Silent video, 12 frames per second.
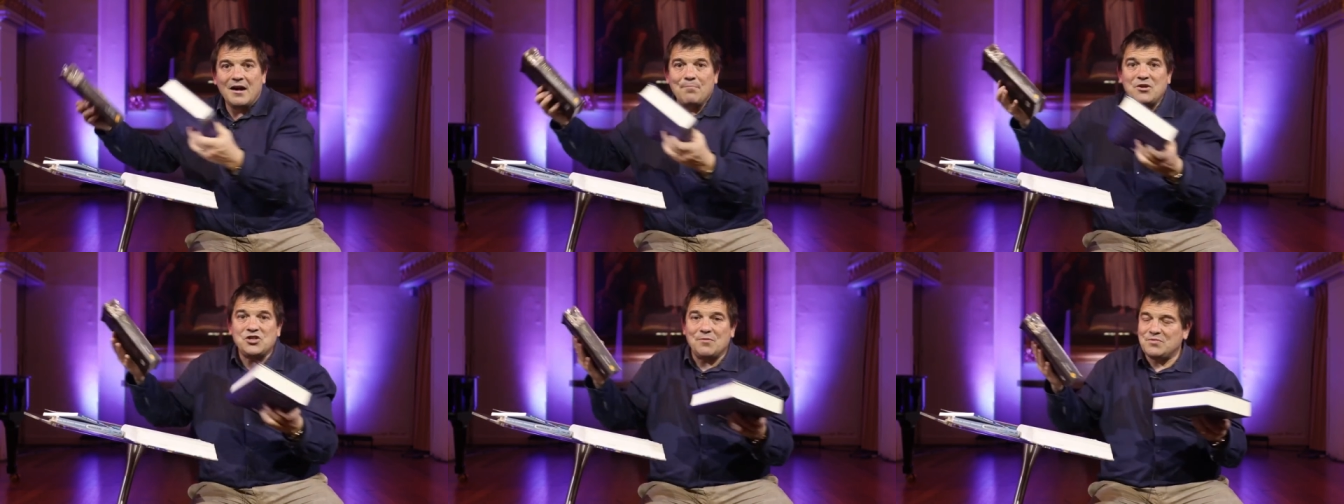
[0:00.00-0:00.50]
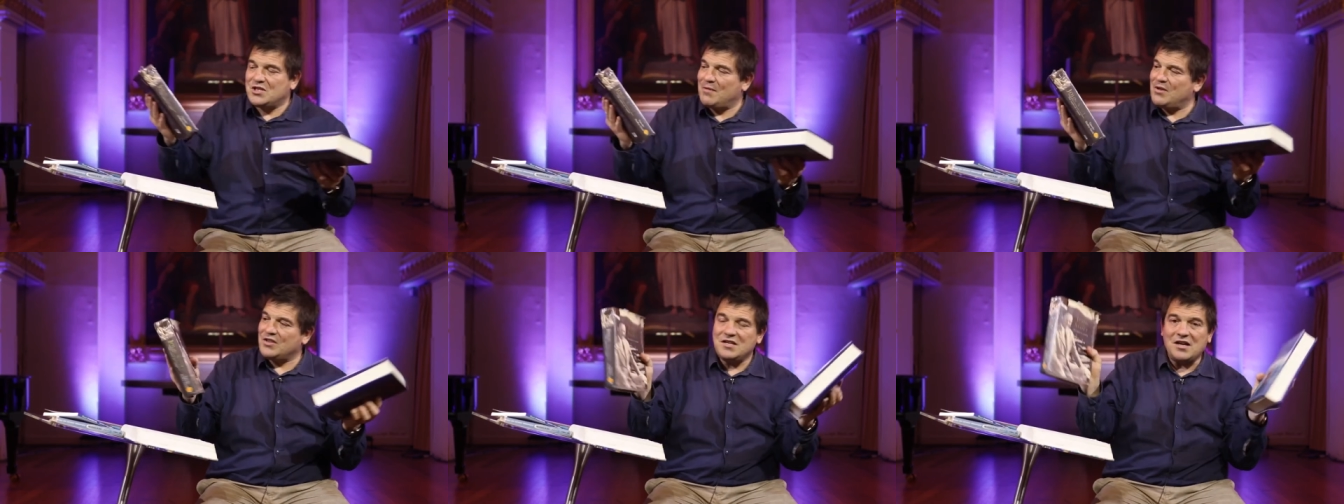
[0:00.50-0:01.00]
Bishop
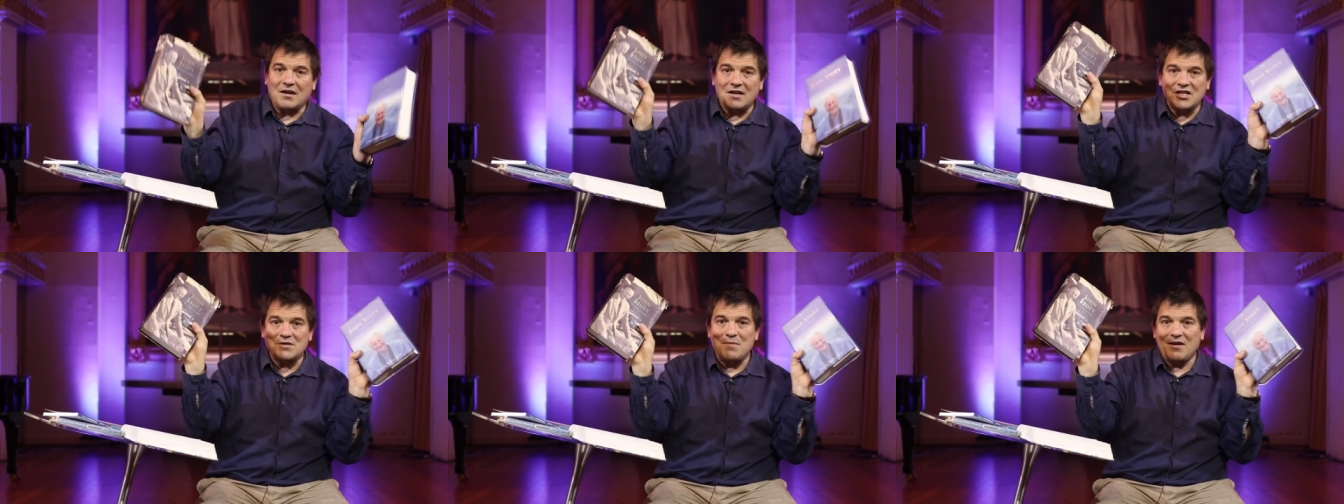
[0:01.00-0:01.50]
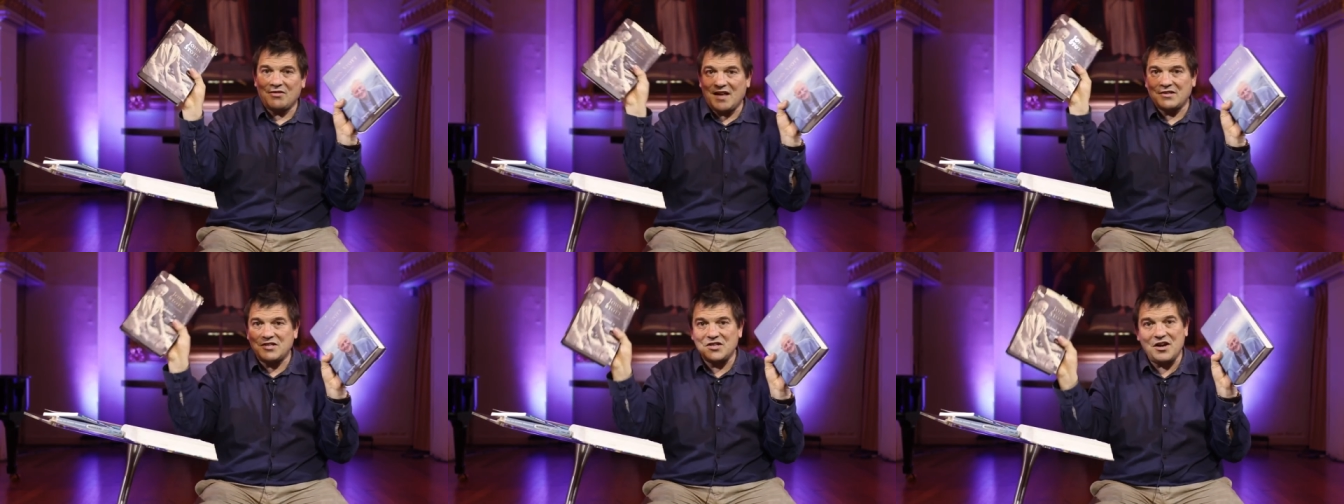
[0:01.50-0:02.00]
Timothy Dudley Smith,
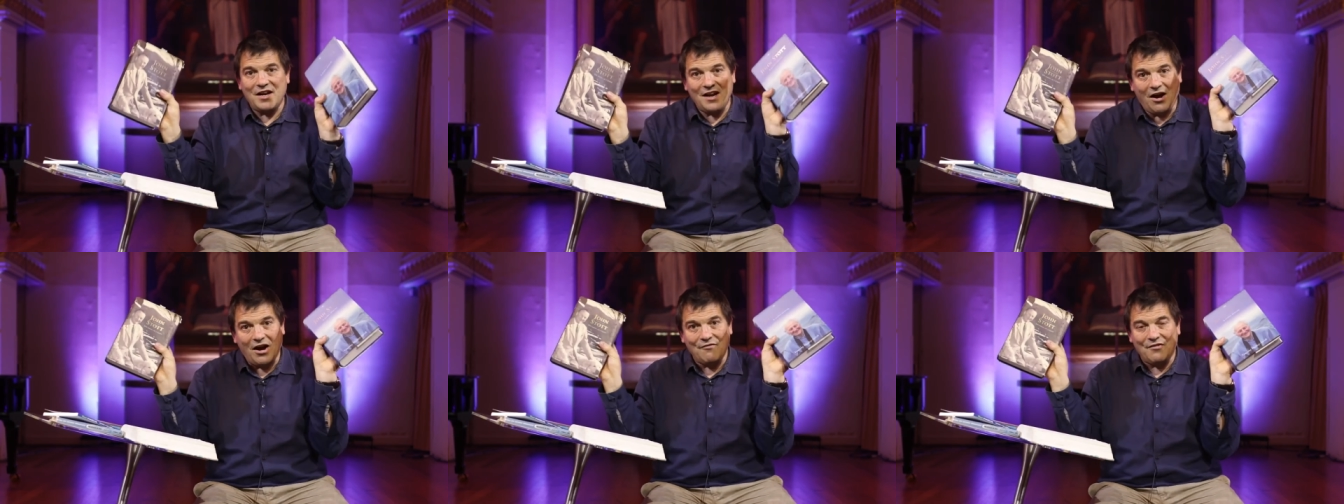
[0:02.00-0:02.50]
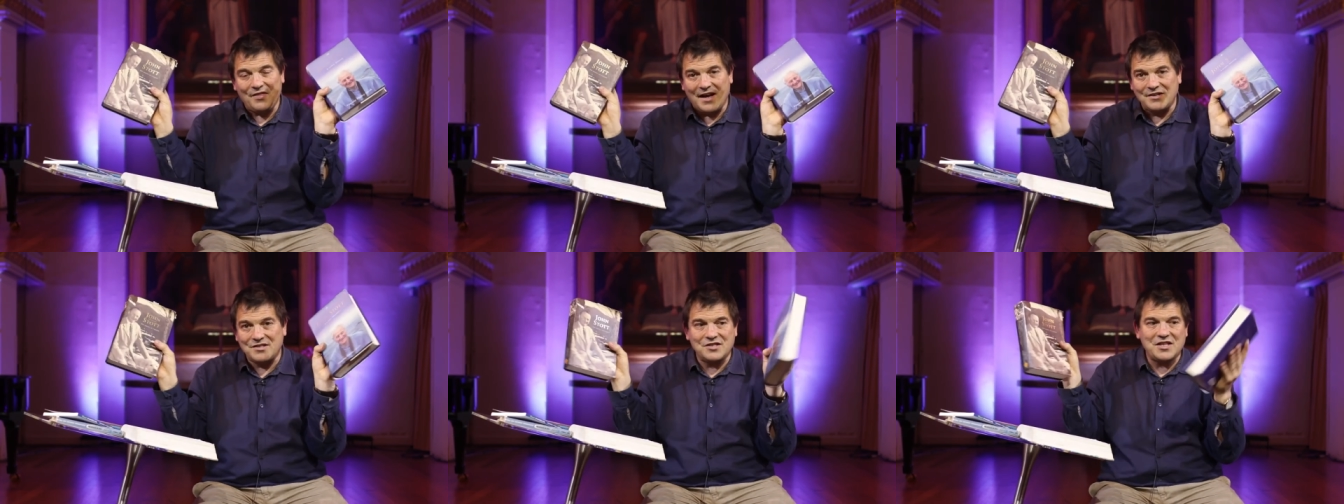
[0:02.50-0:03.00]
that's his early life, and
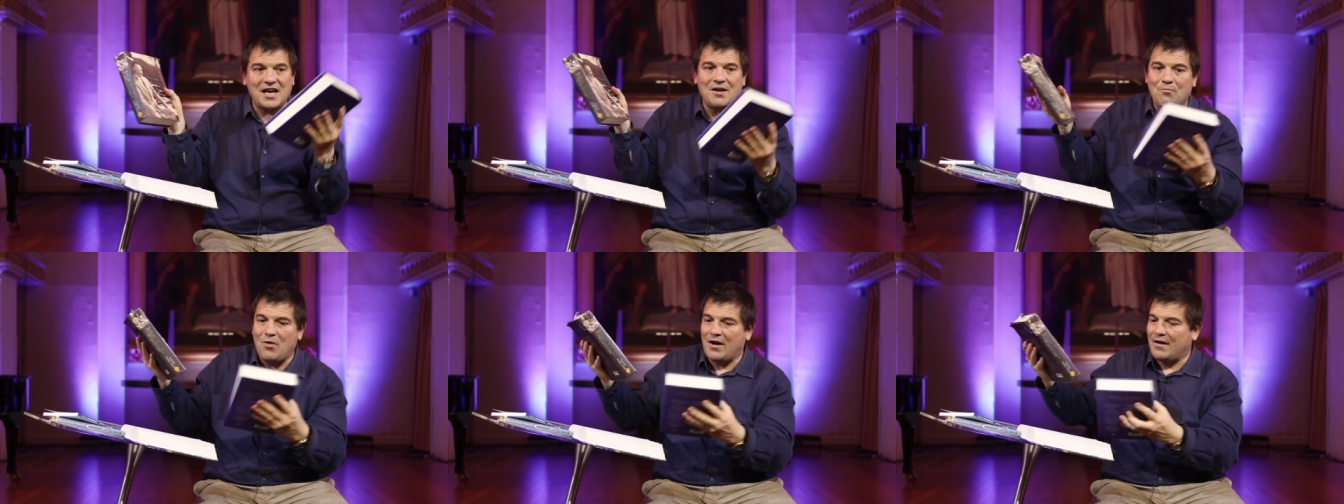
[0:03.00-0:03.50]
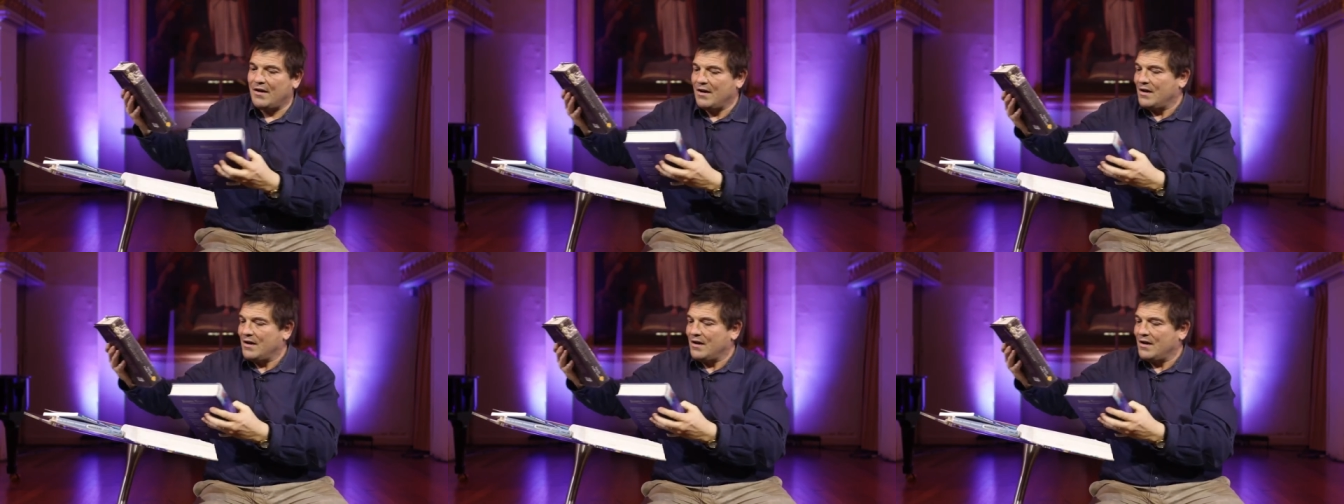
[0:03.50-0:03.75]
that's the second one,